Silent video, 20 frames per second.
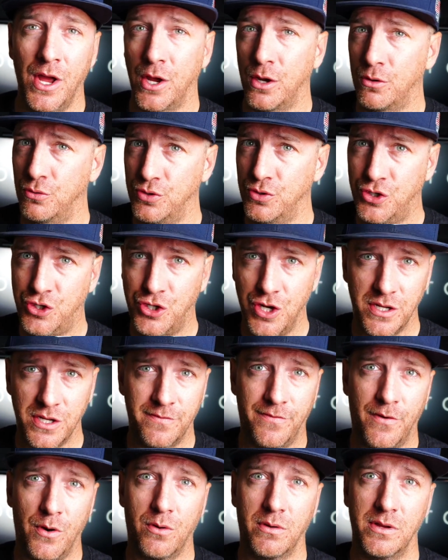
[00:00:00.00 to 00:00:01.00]
who's just
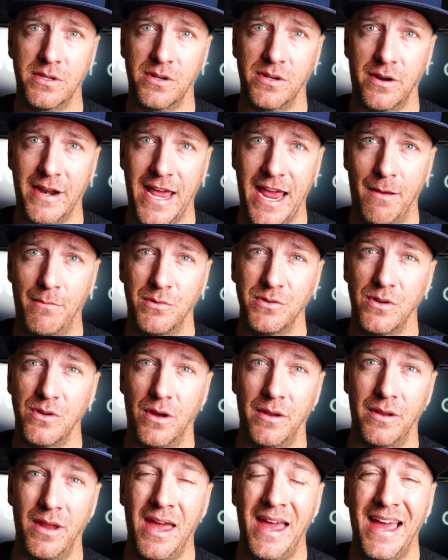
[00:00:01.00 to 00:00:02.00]
focused on Amazon